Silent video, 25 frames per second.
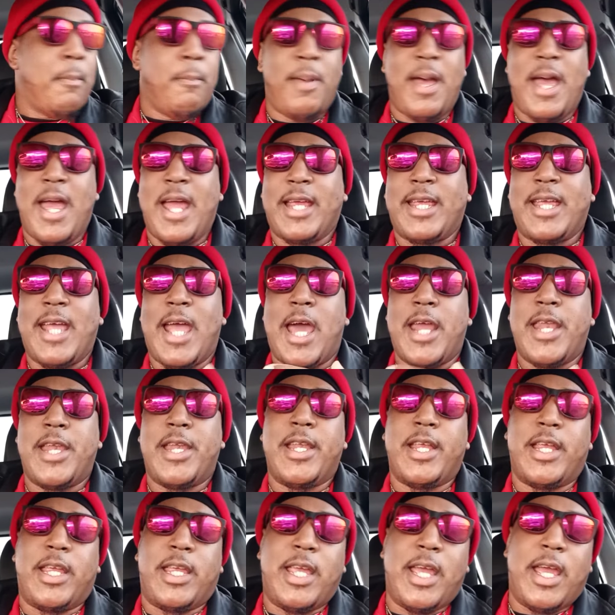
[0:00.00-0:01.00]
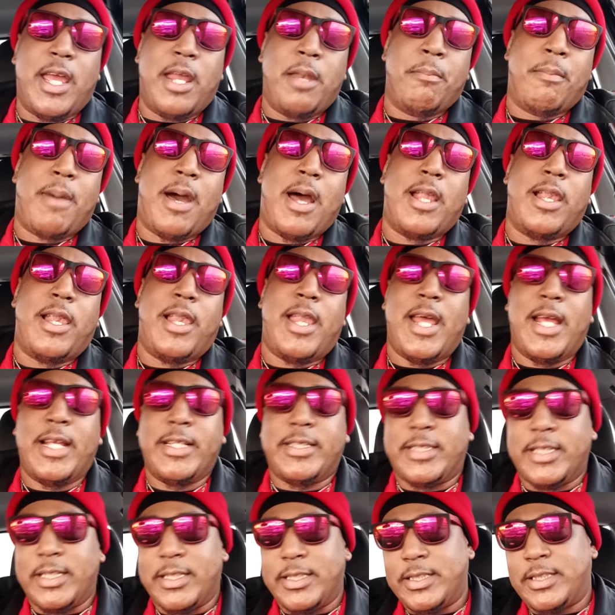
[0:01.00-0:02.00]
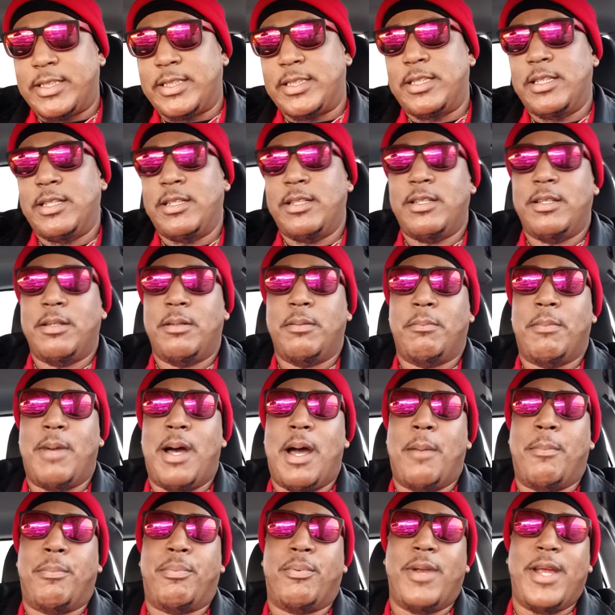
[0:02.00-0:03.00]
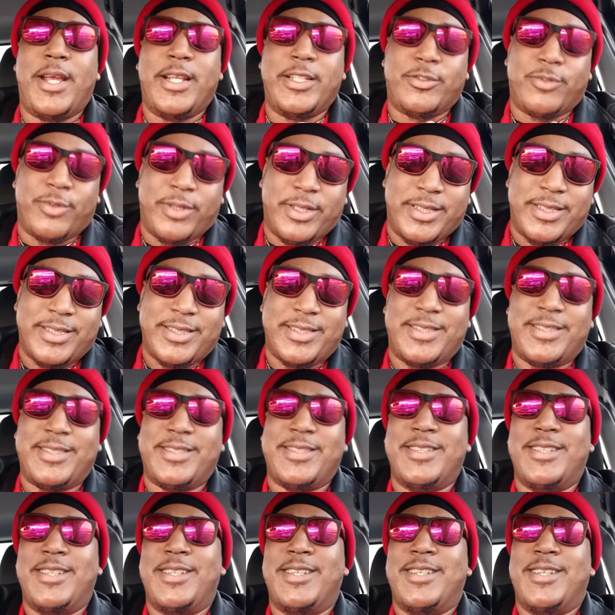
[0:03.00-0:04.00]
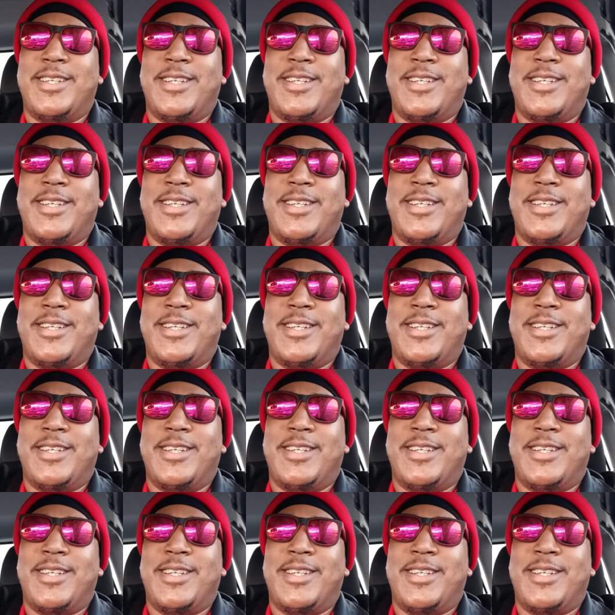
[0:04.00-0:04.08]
Back at it again, my legends, my brethrens.